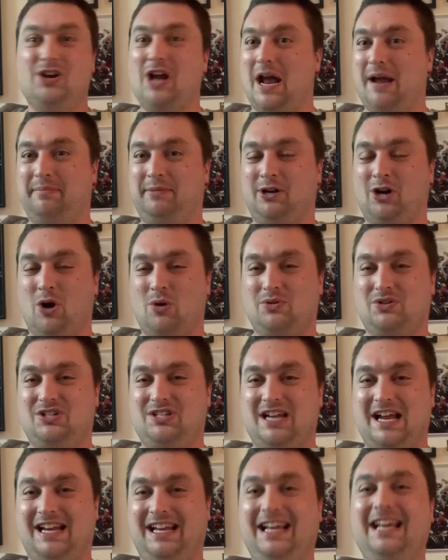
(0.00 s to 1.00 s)
I'm your host
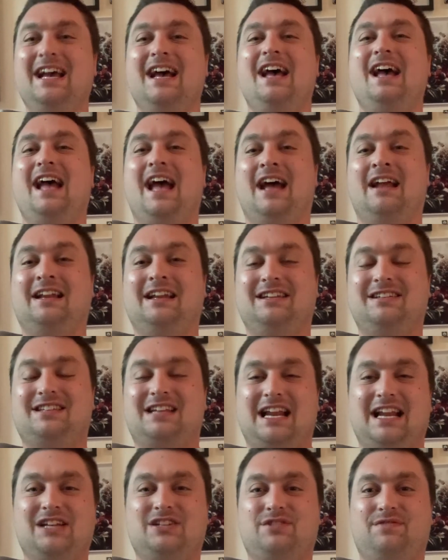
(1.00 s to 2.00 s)
Eddie and in
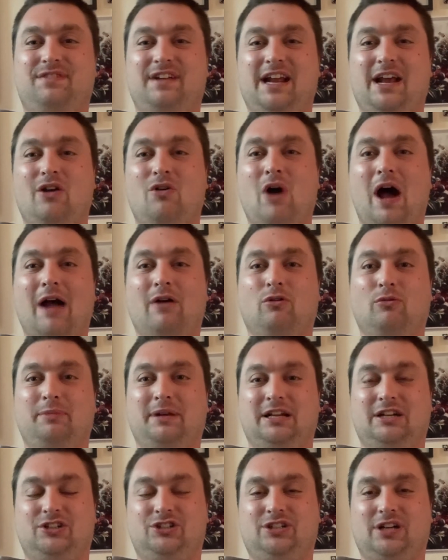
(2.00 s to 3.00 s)
tonight's video I will
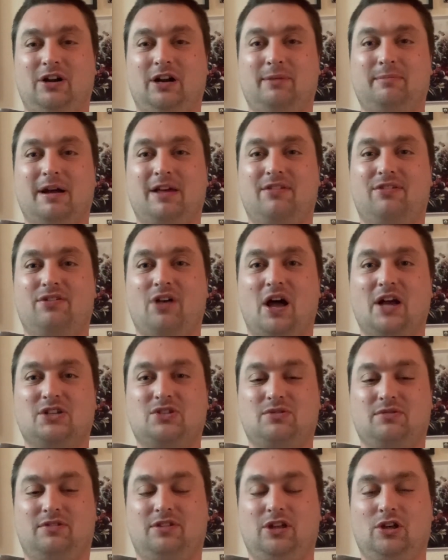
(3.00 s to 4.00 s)
be sharing my thoughts
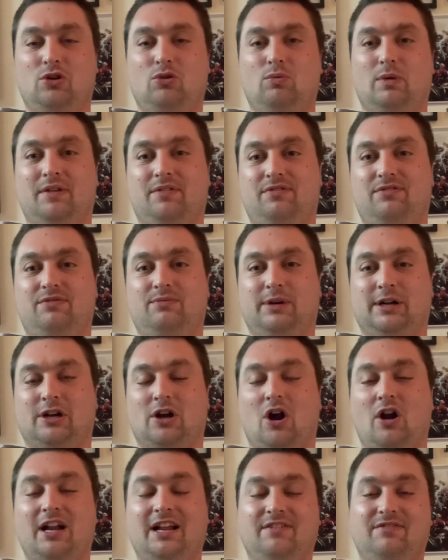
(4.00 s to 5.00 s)
with you with
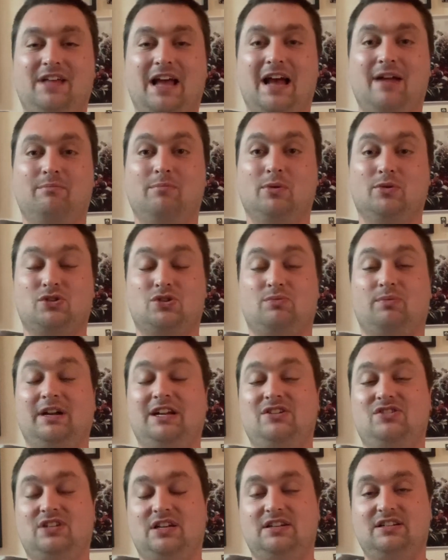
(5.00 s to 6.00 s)
regarding that most
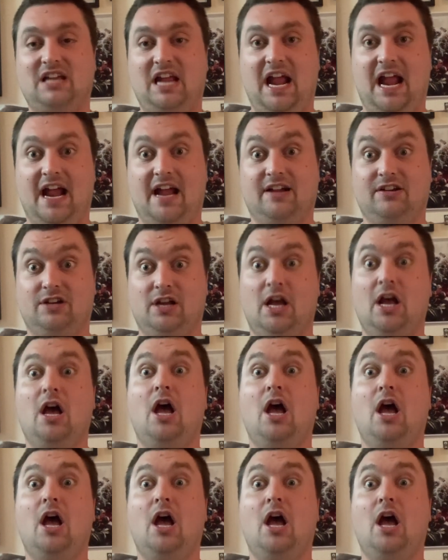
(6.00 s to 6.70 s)
recent and